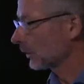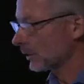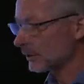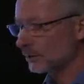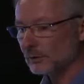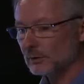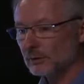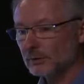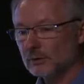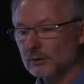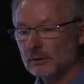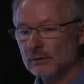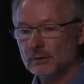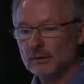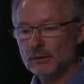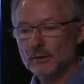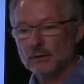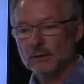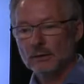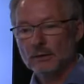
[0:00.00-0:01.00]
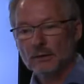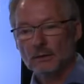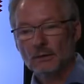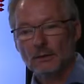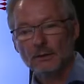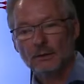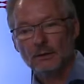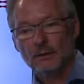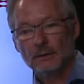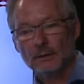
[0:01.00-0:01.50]
costs
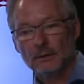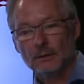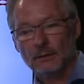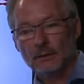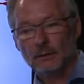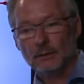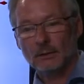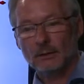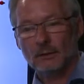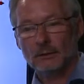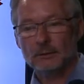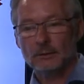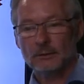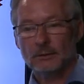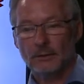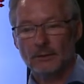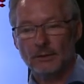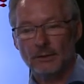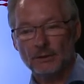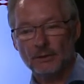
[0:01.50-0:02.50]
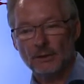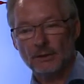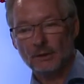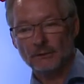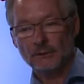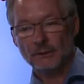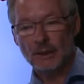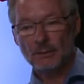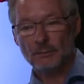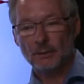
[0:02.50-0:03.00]

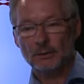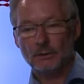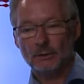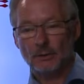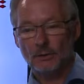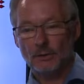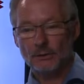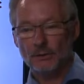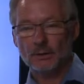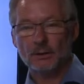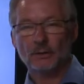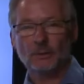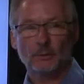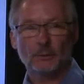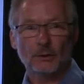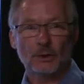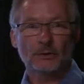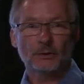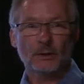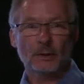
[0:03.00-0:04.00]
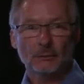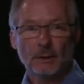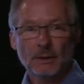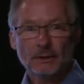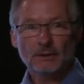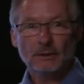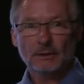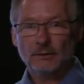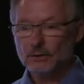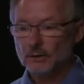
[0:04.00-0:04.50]
consisting of capital costs and operation and
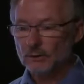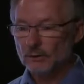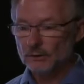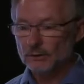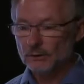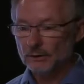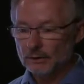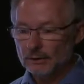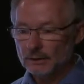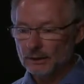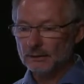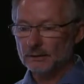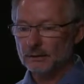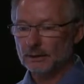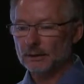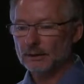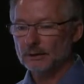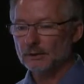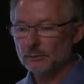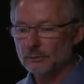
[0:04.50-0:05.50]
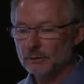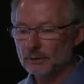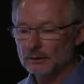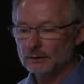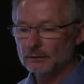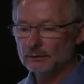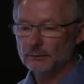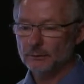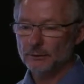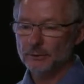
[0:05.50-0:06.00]
maintenance costs, exactly as we
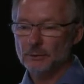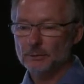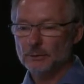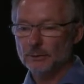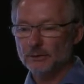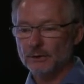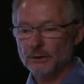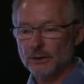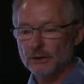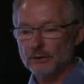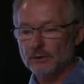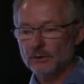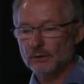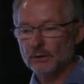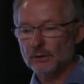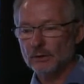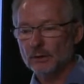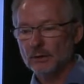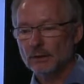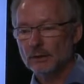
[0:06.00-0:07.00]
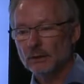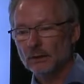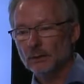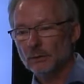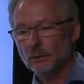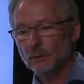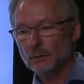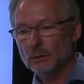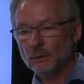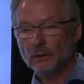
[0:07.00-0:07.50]
did for drip irrigation.
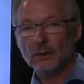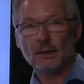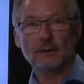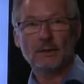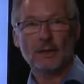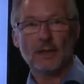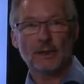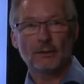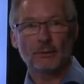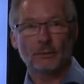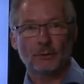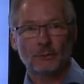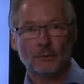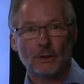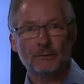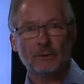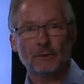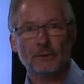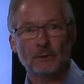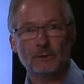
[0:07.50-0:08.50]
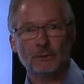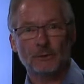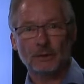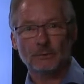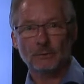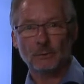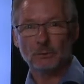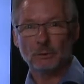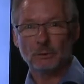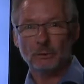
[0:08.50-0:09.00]
We will look at the annual revenues,
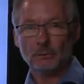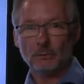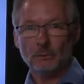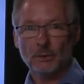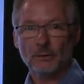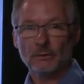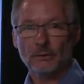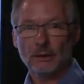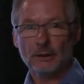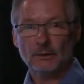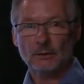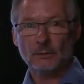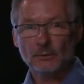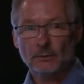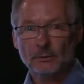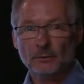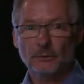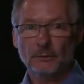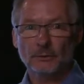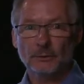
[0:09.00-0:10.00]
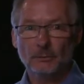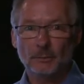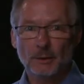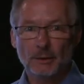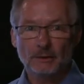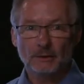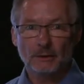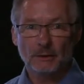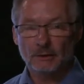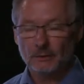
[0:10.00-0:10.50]
and we will compare that also to the
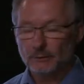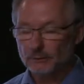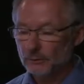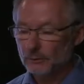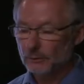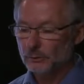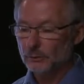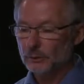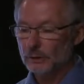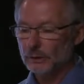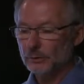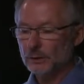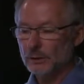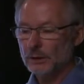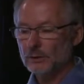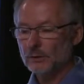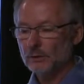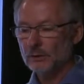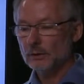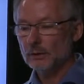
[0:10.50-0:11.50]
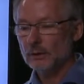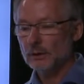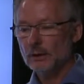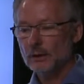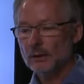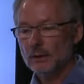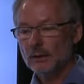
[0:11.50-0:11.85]
baseline of no irrigation,